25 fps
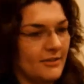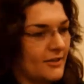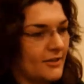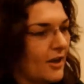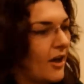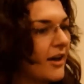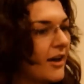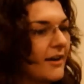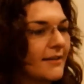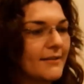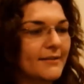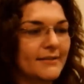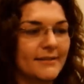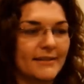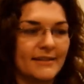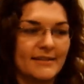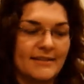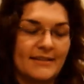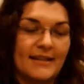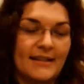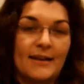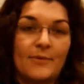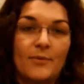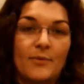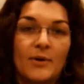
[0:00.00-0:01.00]
socks
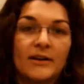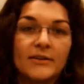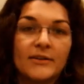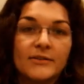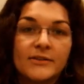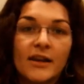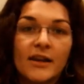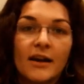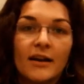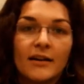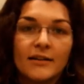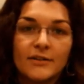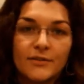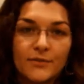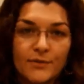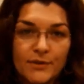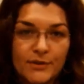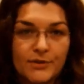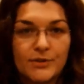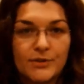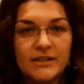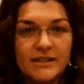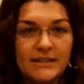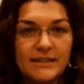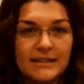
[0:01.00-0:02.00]
because they wear socks
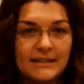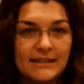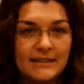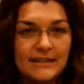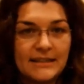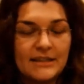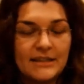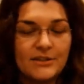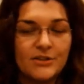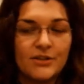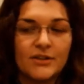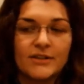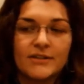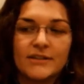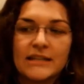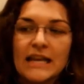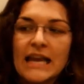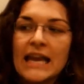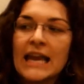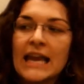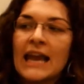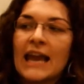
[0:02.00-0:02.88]
for Tristan's teachers,